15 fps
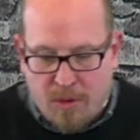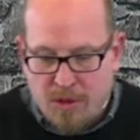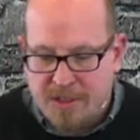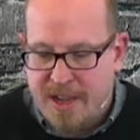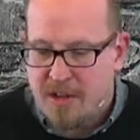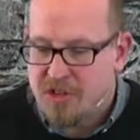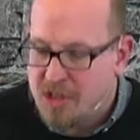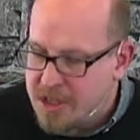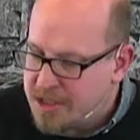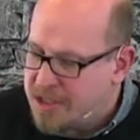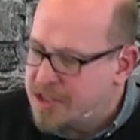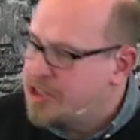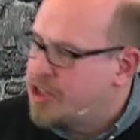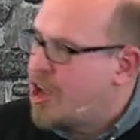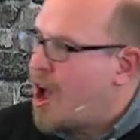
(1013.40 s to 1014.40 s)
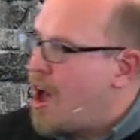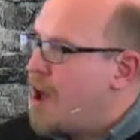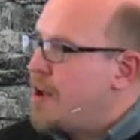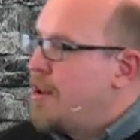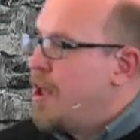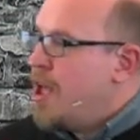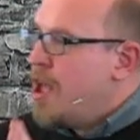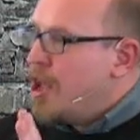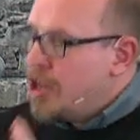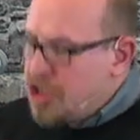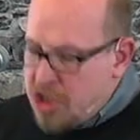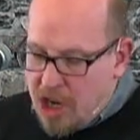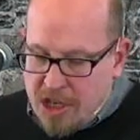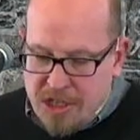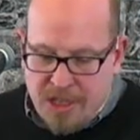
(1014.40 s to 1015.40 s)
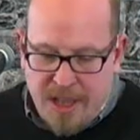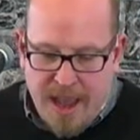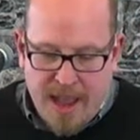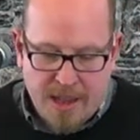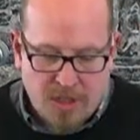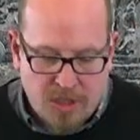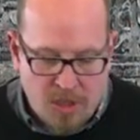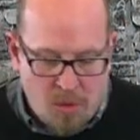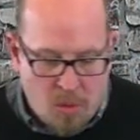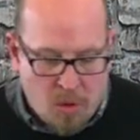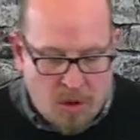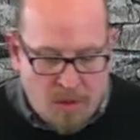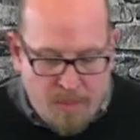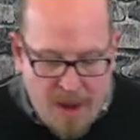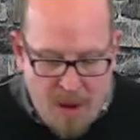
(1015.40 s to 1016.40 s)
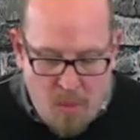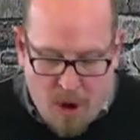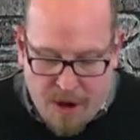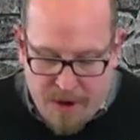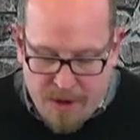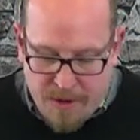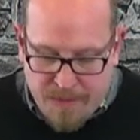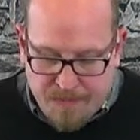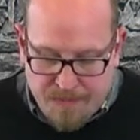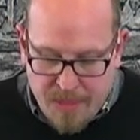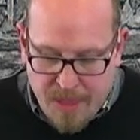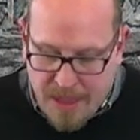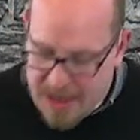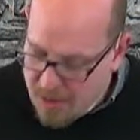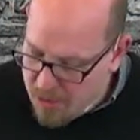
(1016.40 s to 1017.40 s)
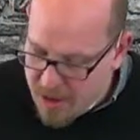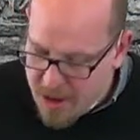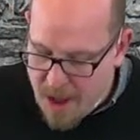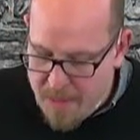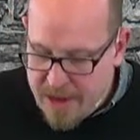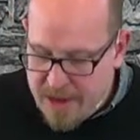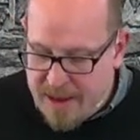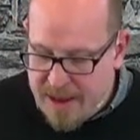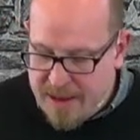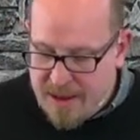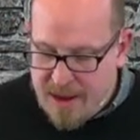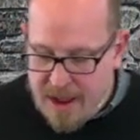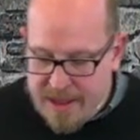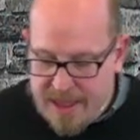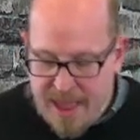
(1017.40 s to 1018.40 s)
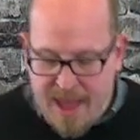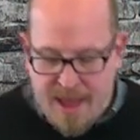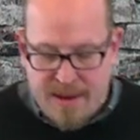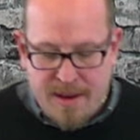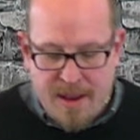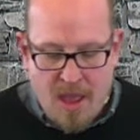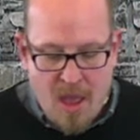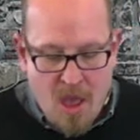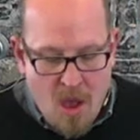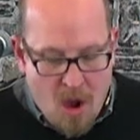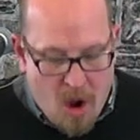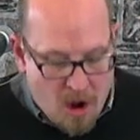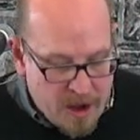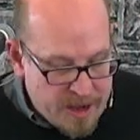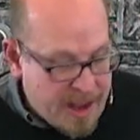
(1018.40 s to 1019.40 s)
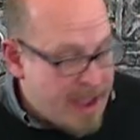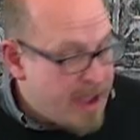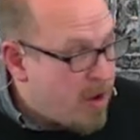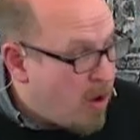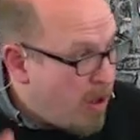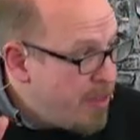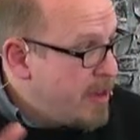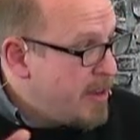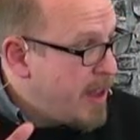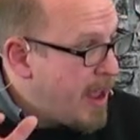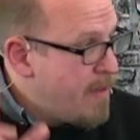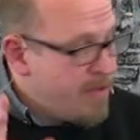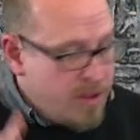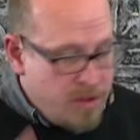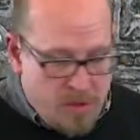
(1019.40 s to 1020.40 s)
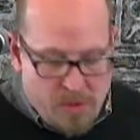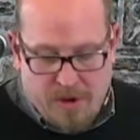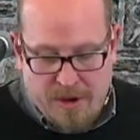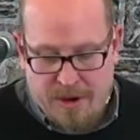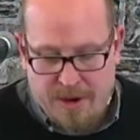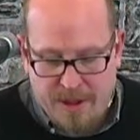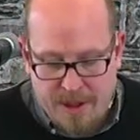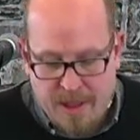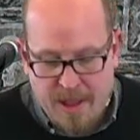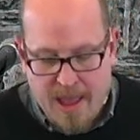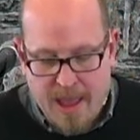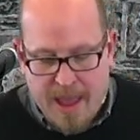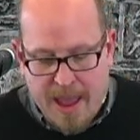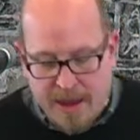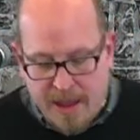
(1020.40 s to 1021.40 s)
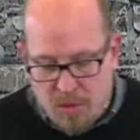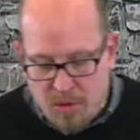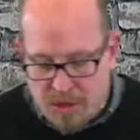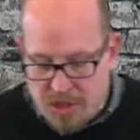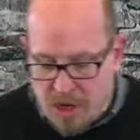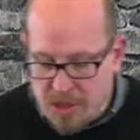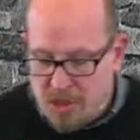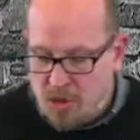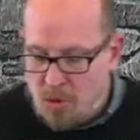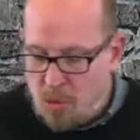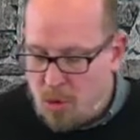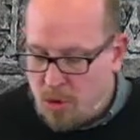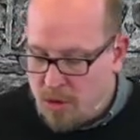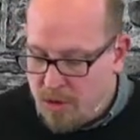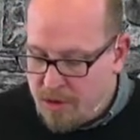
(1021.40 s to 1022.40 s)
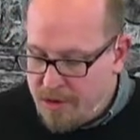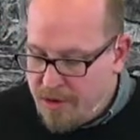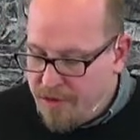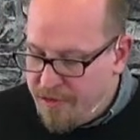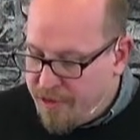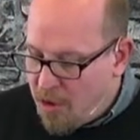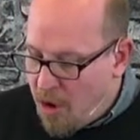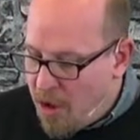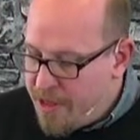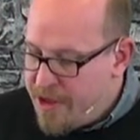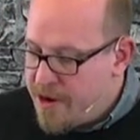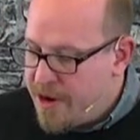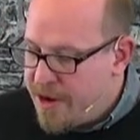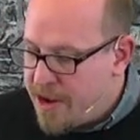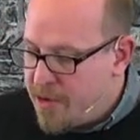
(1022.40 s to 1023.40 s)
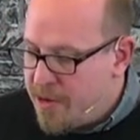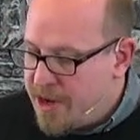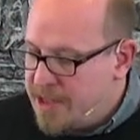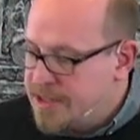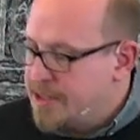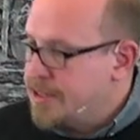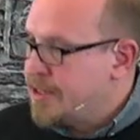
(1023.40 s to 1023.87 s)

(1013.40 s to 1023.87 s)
pulls out just as God judged the ancient world by water, he will come again on a day called the Day of the Lord, and he will judge the world for all their iniquities